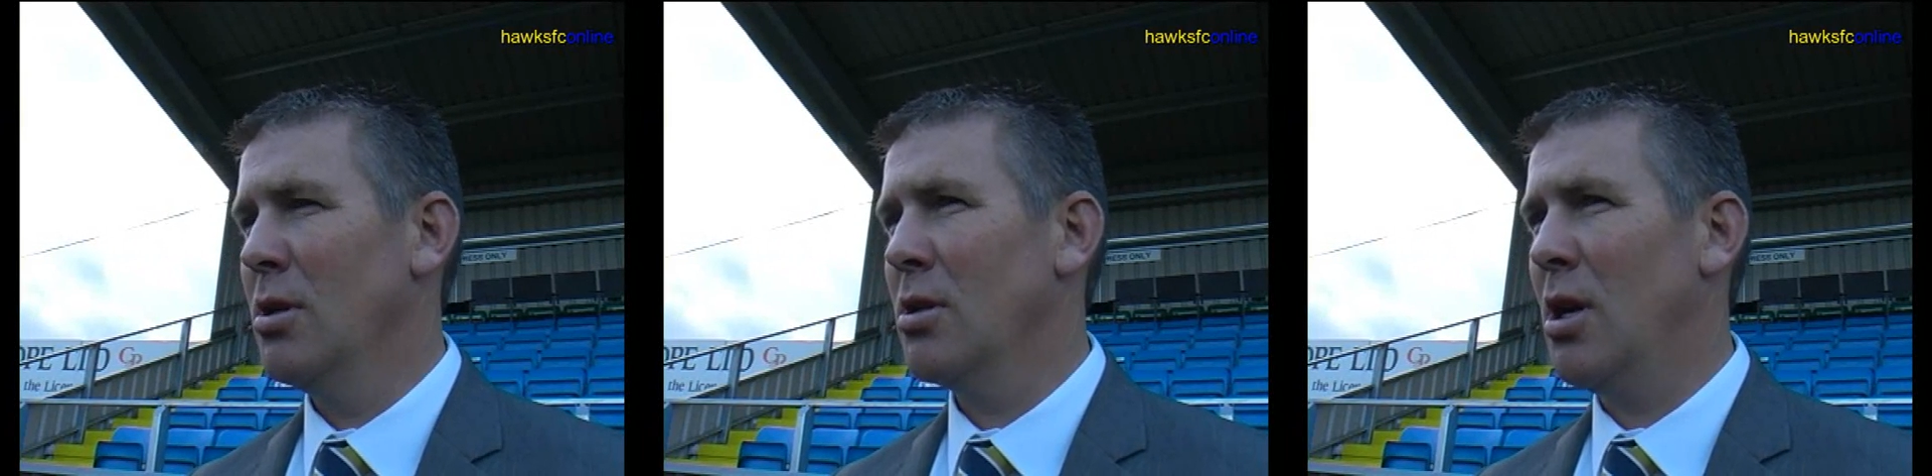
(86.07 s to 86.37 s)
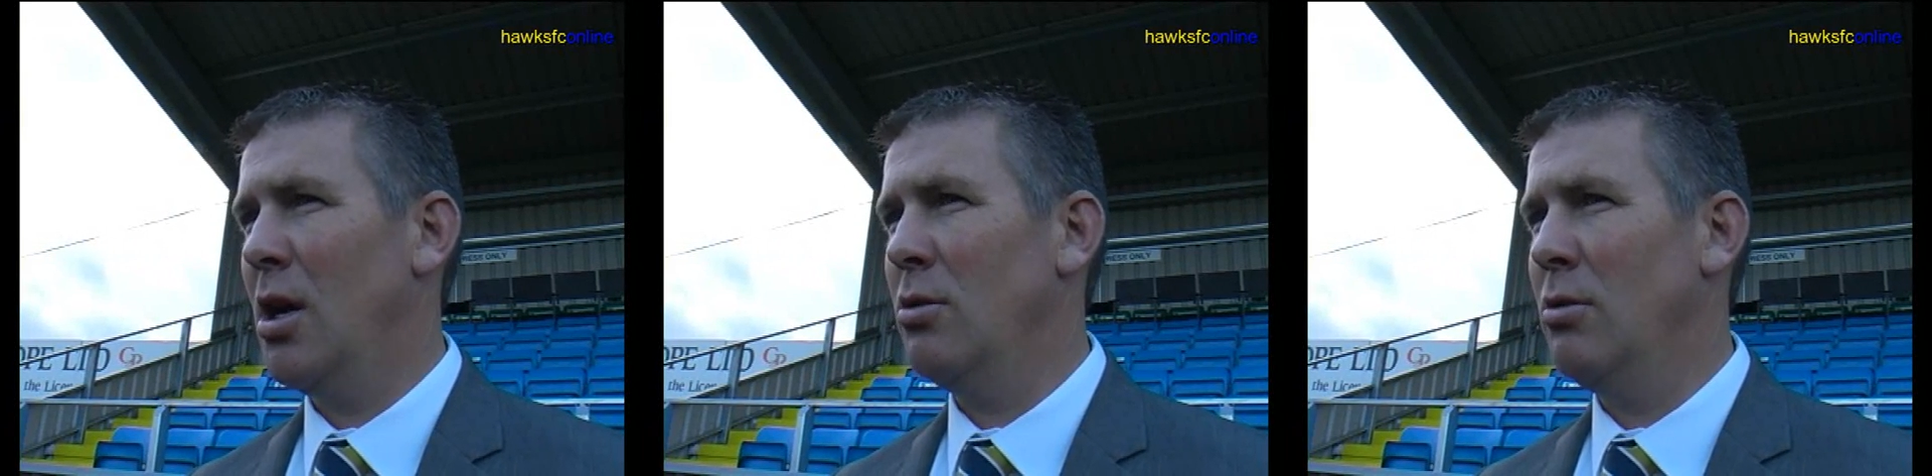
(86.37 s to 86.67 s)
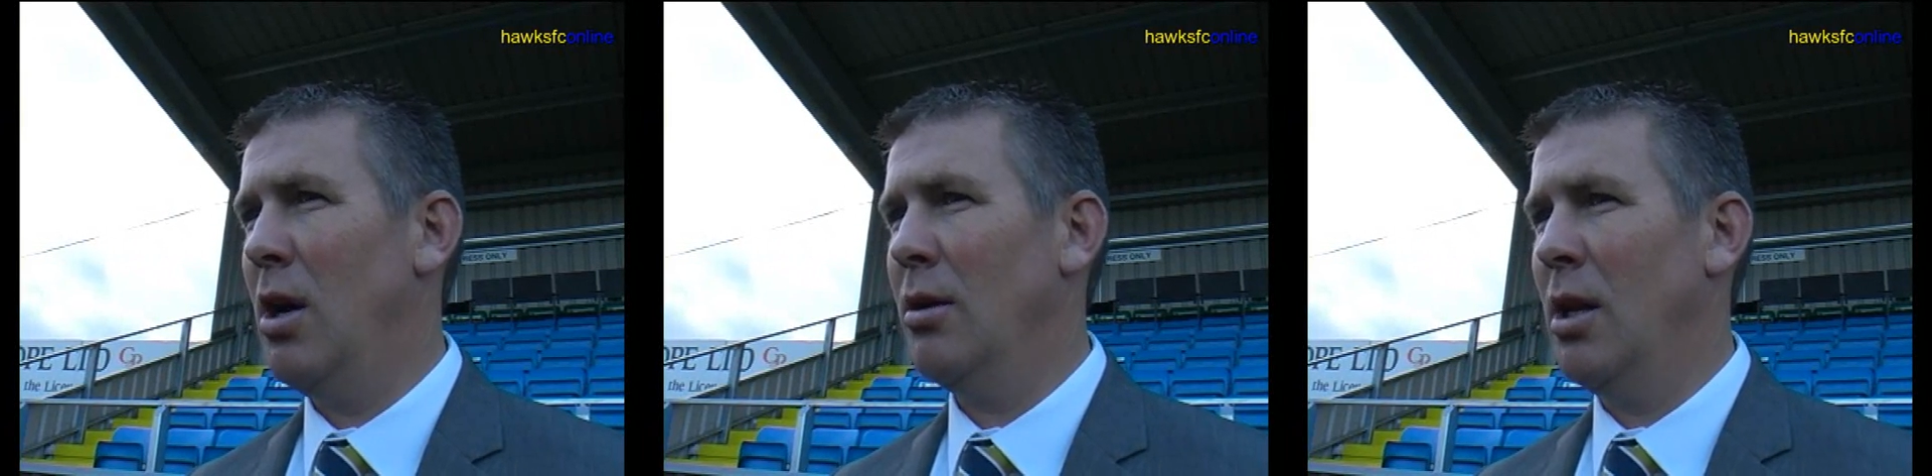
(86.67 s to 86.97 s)

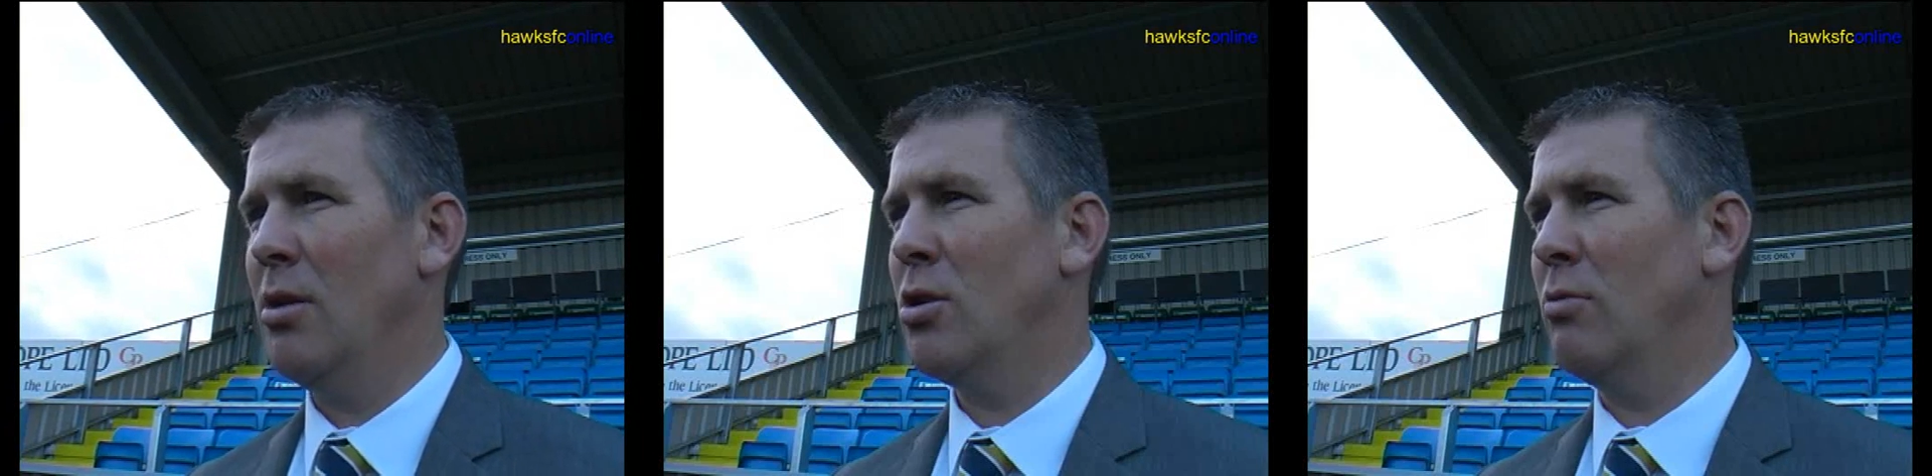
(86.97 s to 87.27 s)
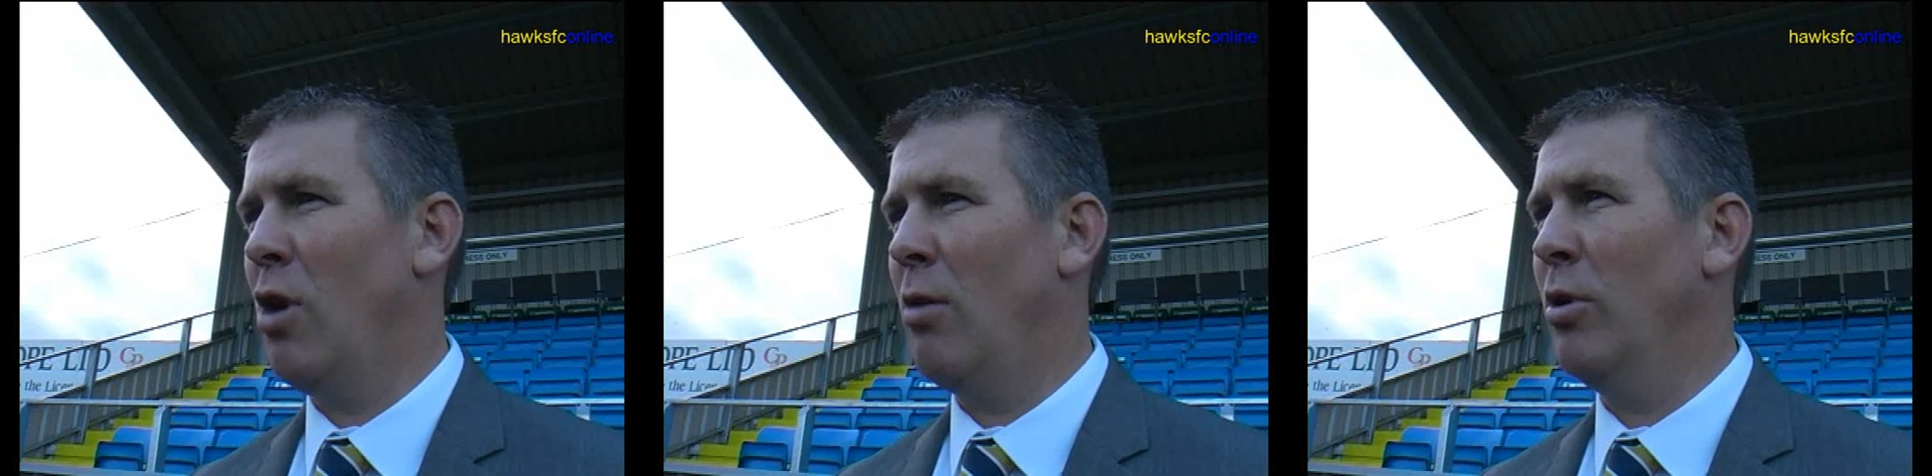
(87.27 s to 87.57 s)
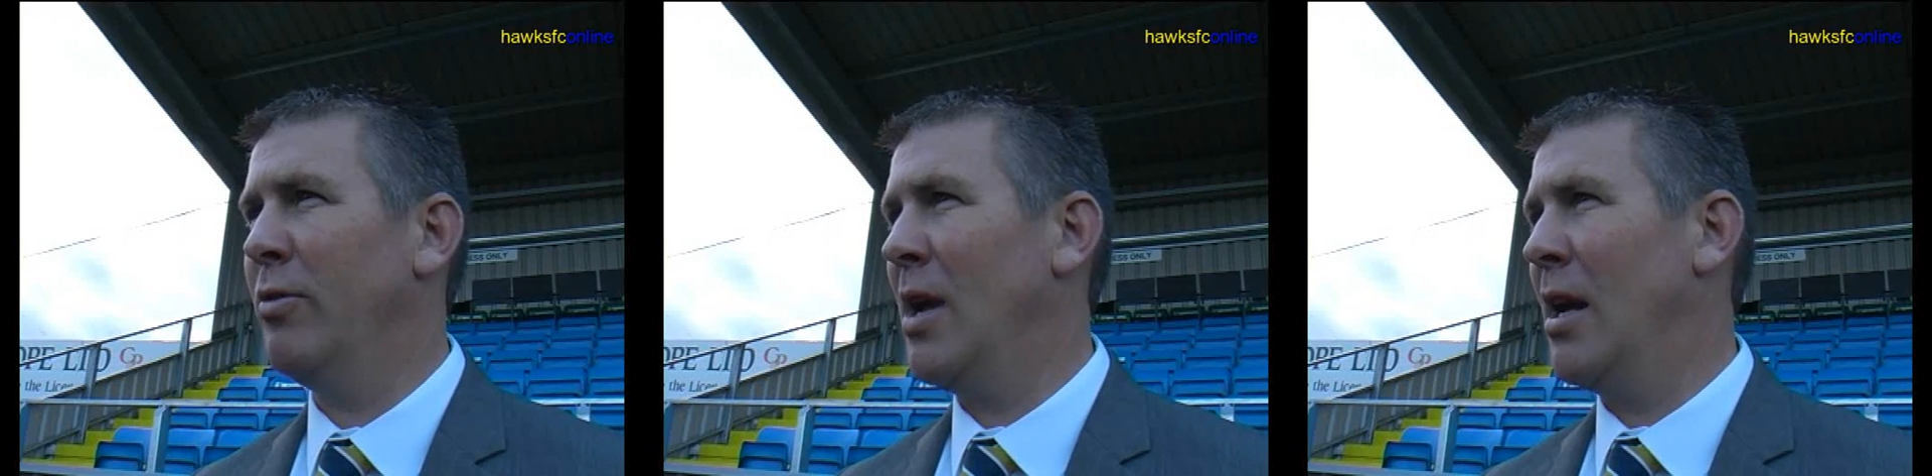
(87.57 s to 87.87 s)
So, you know, it's good. Brian
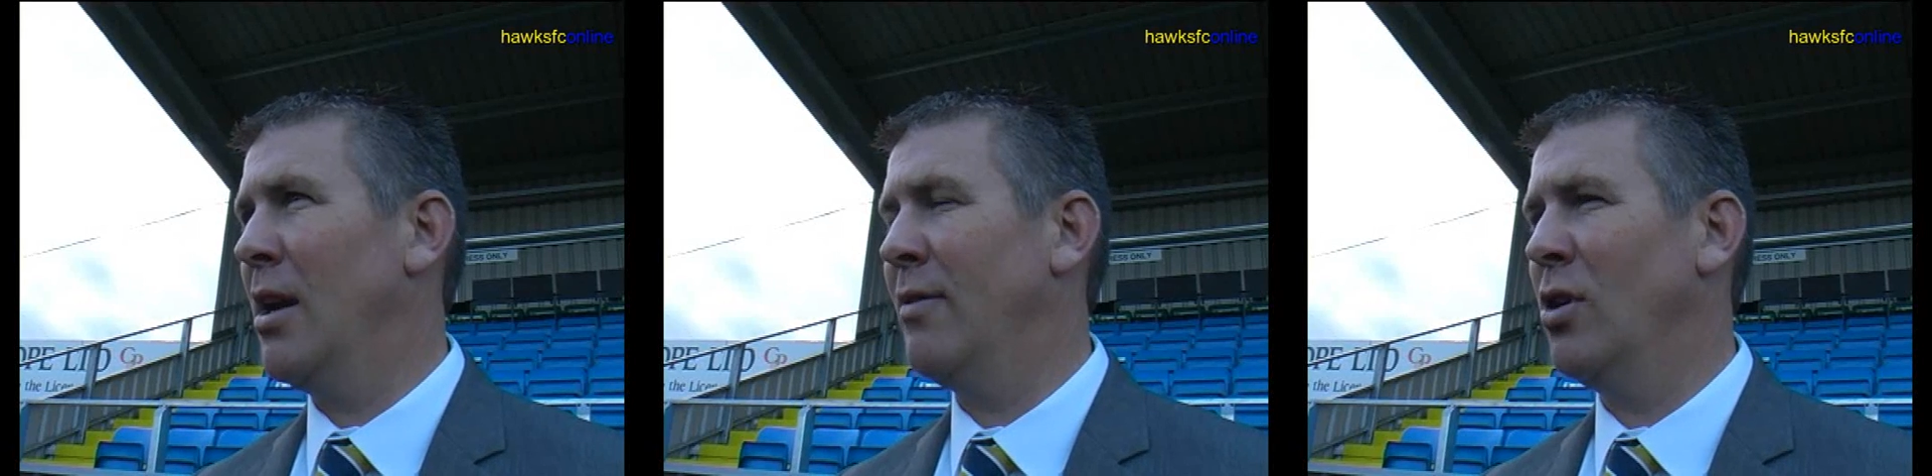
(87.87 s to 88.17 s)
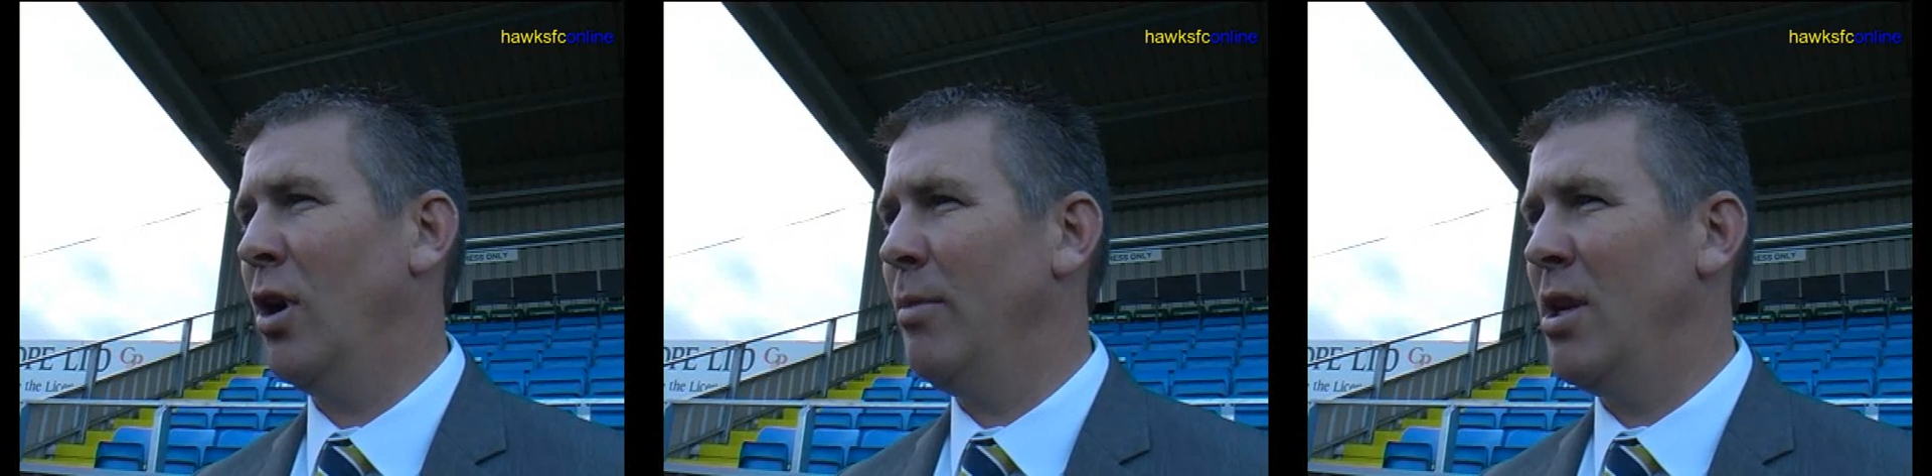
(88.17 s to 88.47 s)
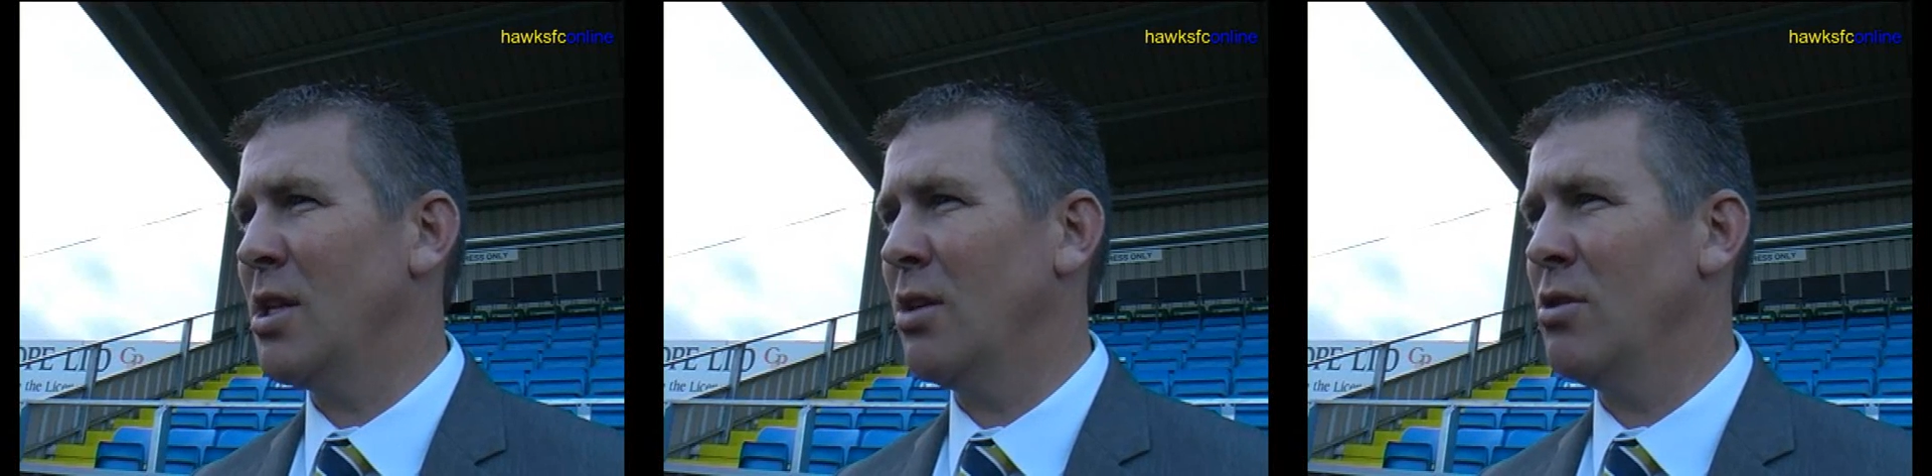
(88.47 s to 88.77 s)
Woodford had another 90
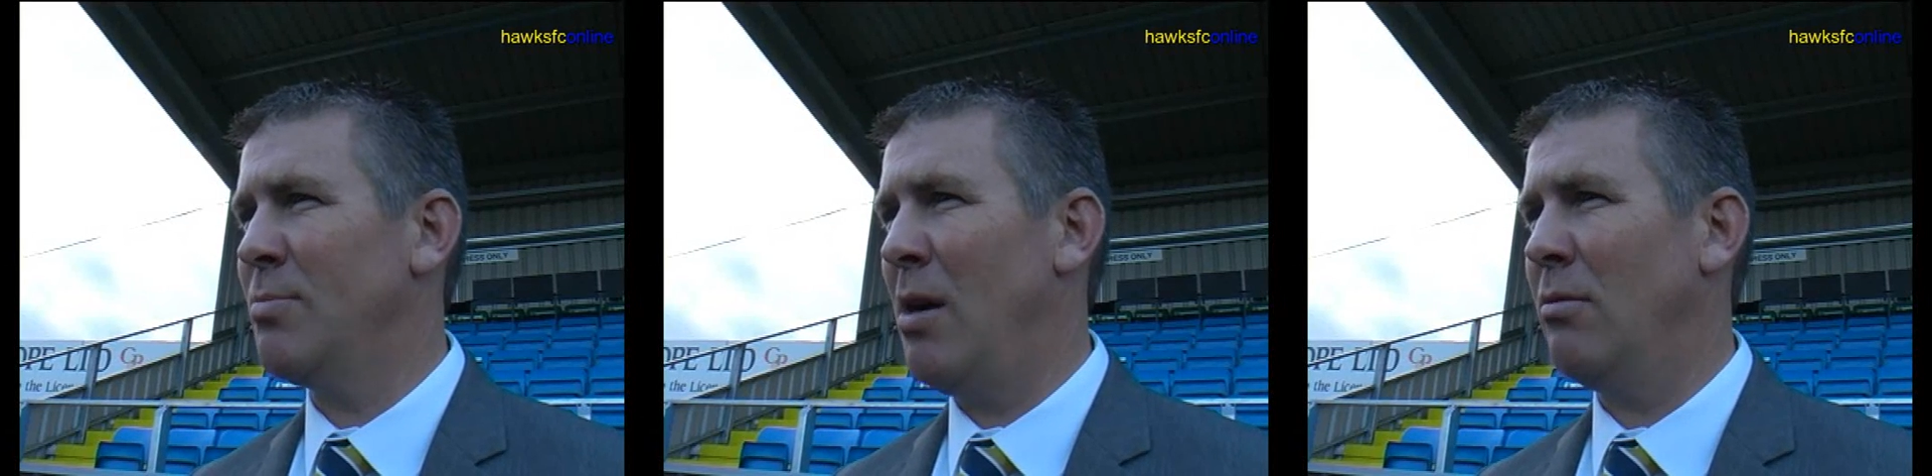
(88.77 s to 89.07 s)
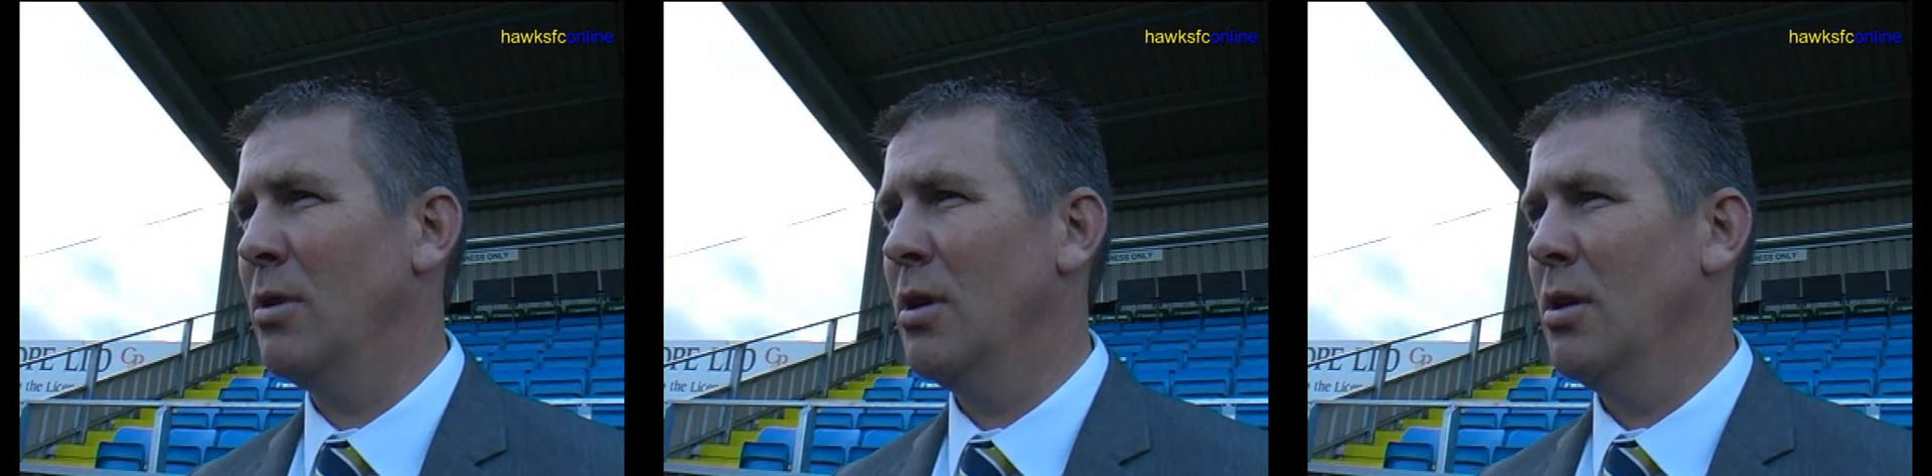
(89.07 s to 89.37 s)
minutes under his belt,